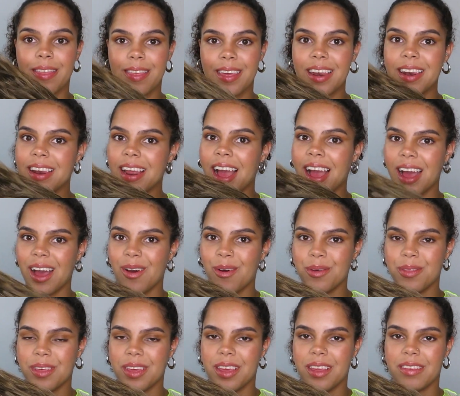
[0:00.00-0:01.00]
thin
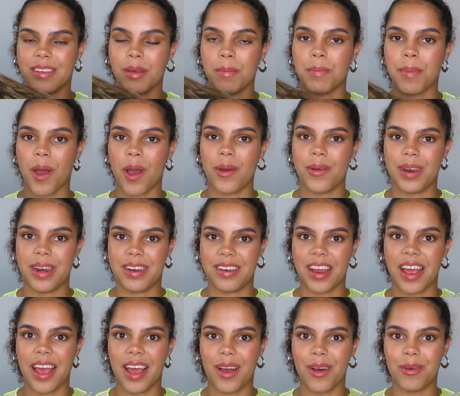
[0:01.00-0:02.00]
out this
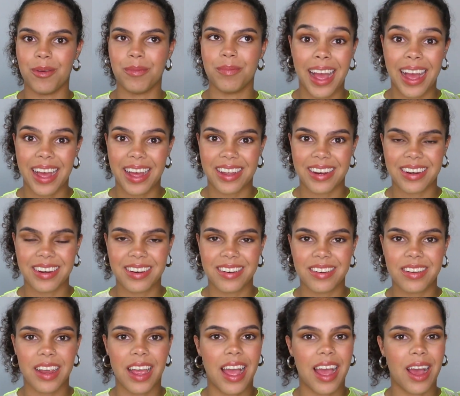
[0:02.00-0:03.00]
ponytail
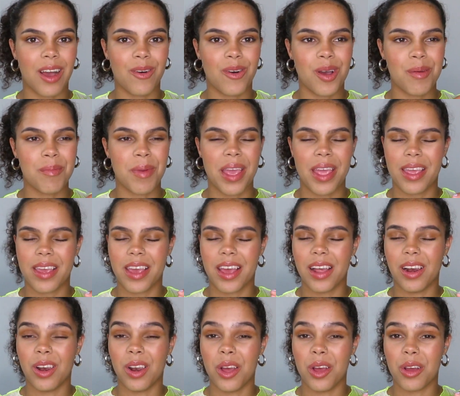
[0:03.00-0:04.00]
and how I make
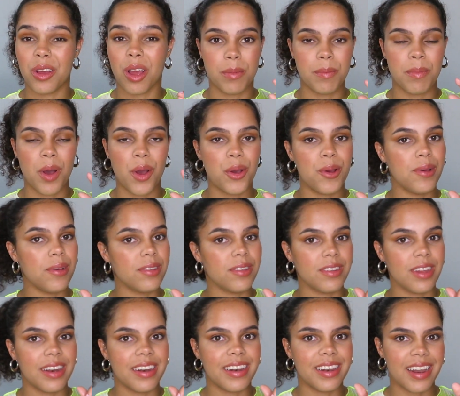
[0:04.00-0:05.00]
it look the
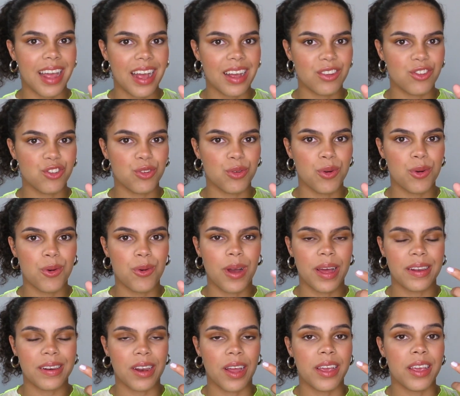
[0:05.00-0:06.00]
most natural
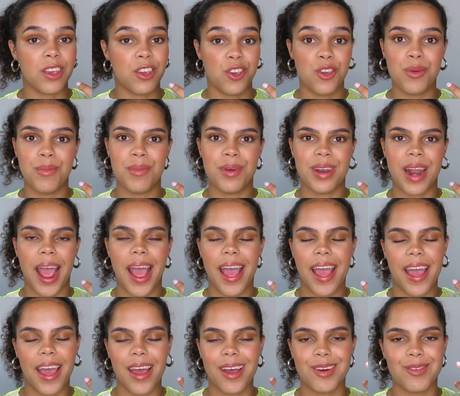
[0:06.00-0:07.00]
and like human
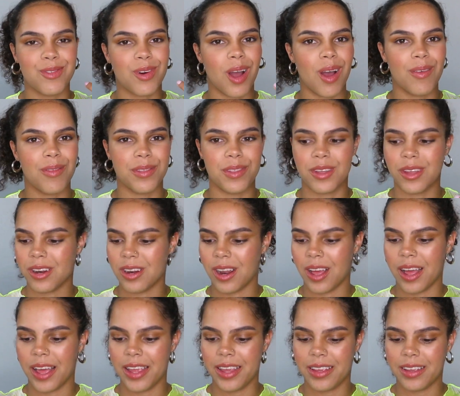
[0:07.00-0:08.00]
hair rather than
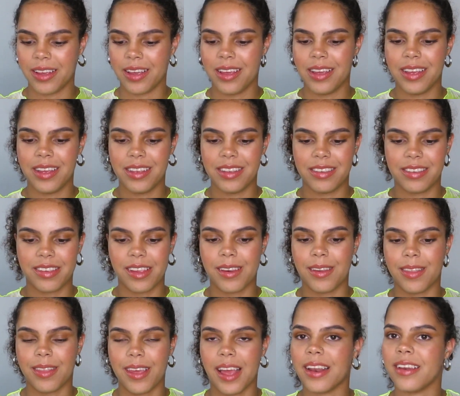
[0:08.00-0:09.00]
like
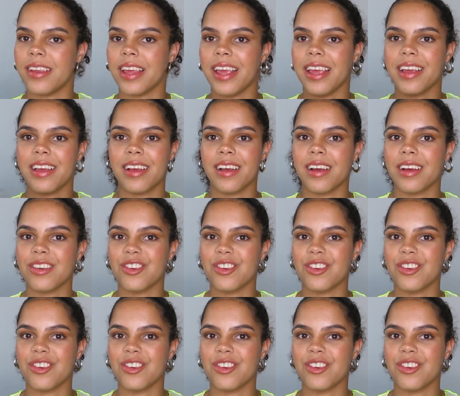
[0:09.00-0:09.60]
synthetic,